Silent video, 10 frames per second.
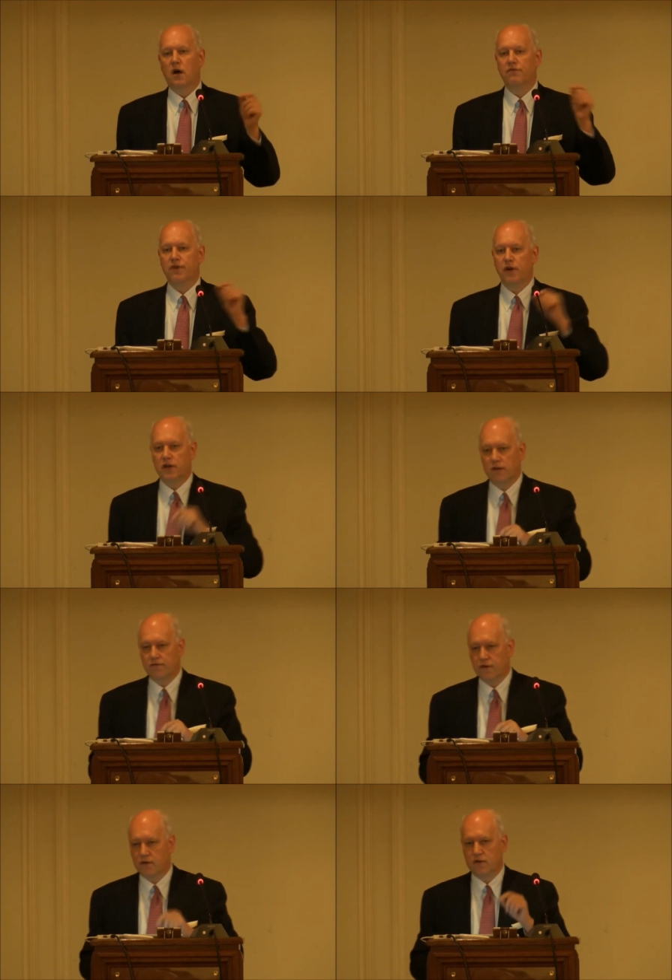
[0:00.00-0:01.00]
are very
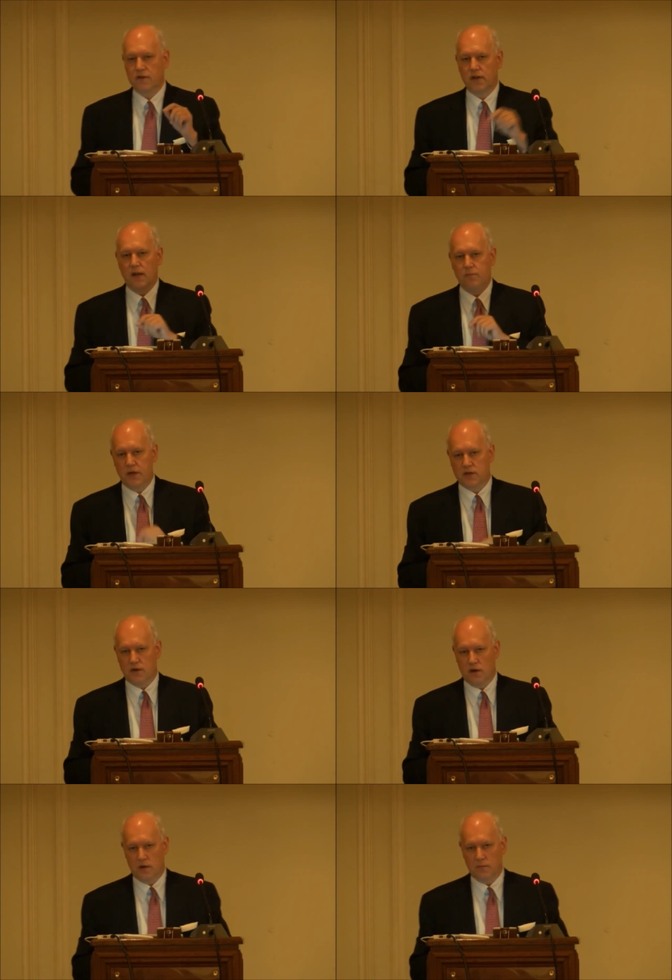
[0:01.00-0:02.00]
different than big
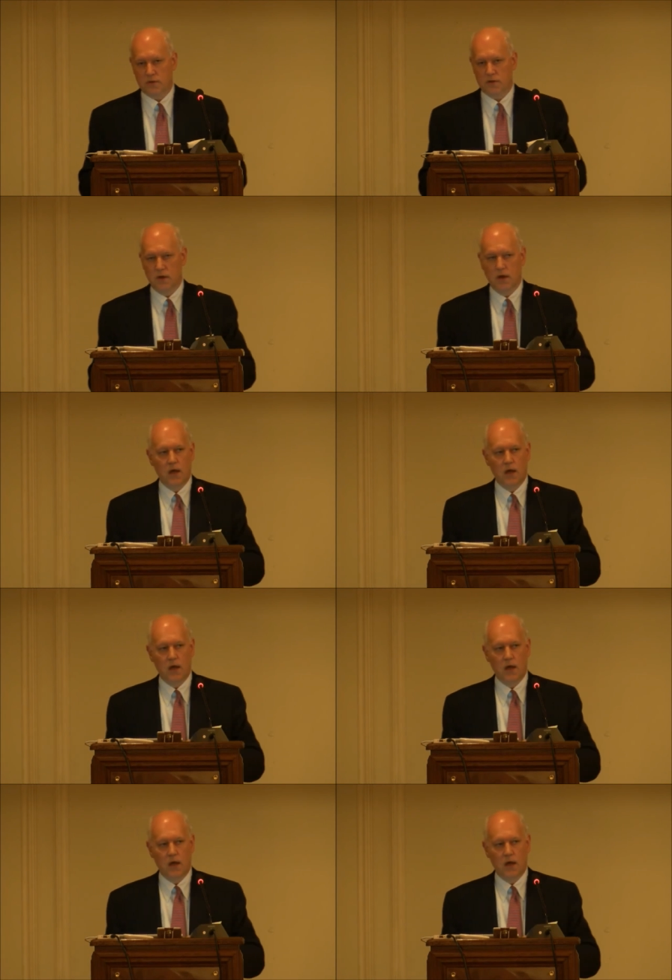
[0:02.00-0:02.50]
startups.